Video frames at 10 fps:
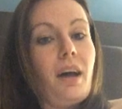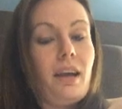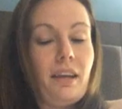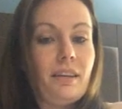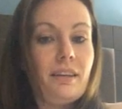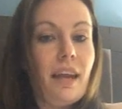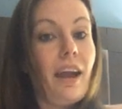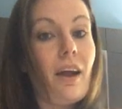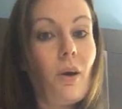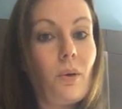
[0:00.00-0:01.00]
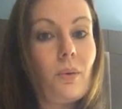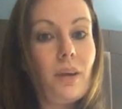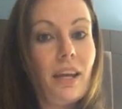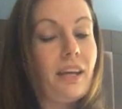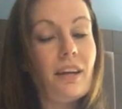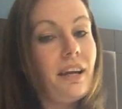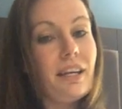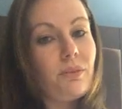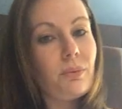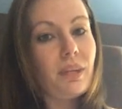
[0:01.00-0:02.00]
and now and
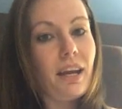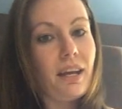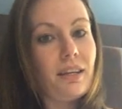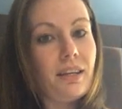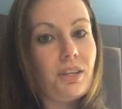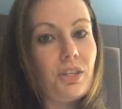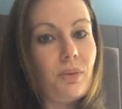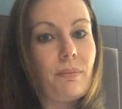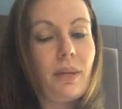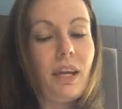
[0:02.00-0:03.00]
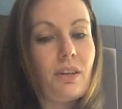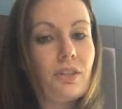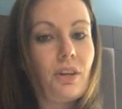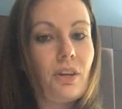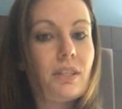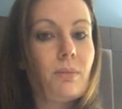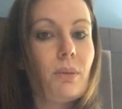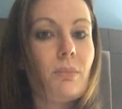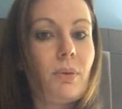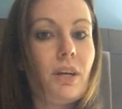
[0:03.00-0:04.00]
i never really had that issue i mean had a hard
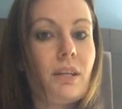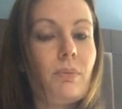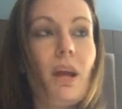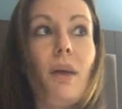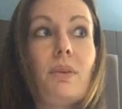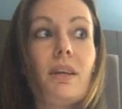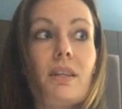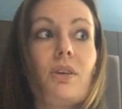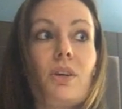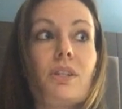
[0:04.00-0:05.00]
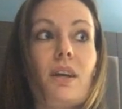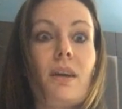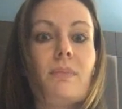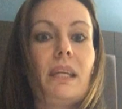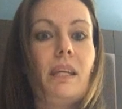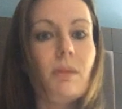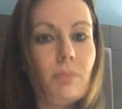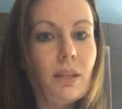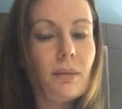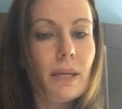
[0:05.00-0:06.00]
time getting pregnant but i would have a hard time
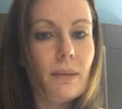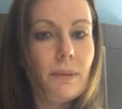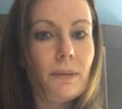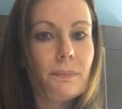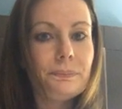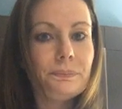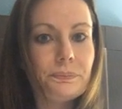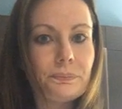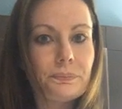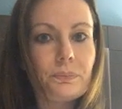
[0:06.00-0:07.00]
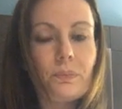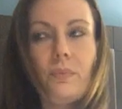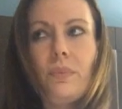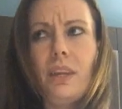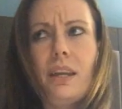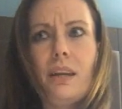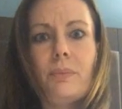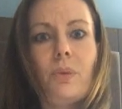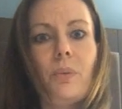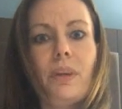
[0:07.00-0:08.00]
keeping the baby
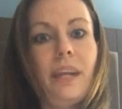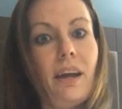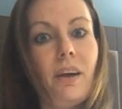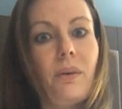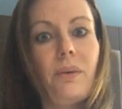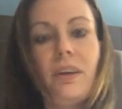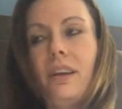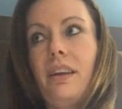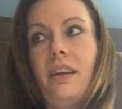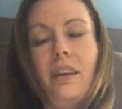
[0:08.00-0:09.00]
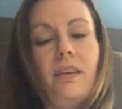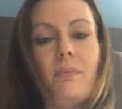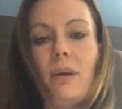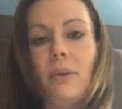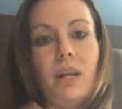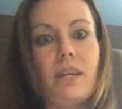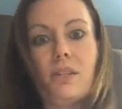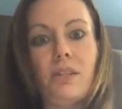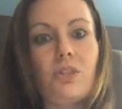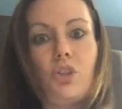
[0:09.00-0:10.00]
um well now my body
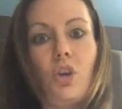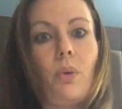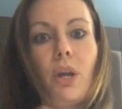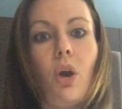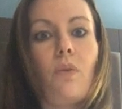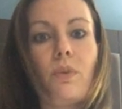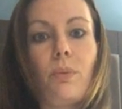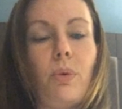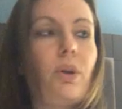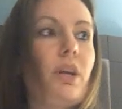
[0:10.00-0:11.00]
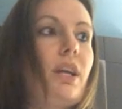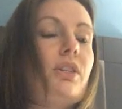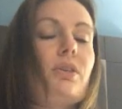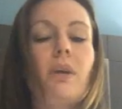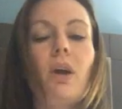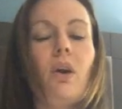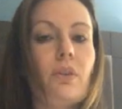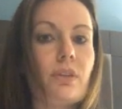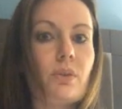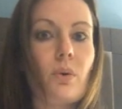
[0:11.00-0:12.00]
is just going overboard and doing
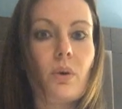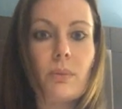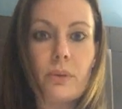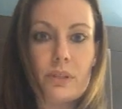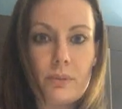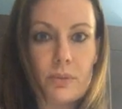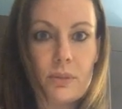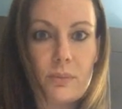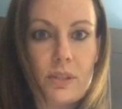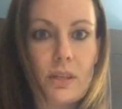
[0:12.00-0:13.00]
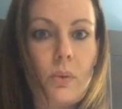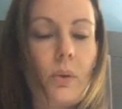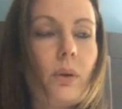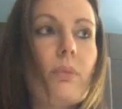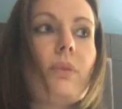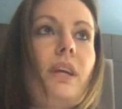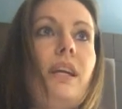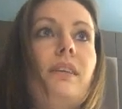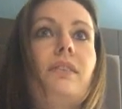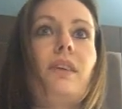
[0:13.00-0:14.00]
all these horrible symptoms and horrible
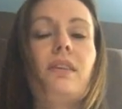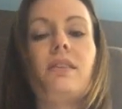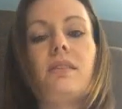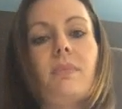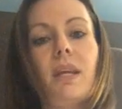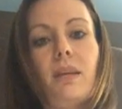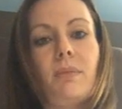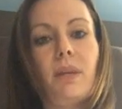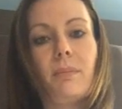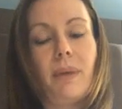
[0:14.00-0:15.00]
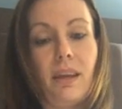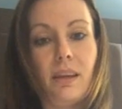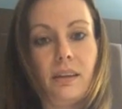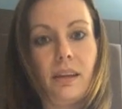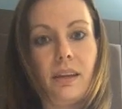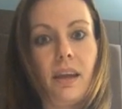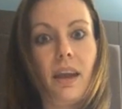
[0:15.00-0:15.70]
things and just making me in pain like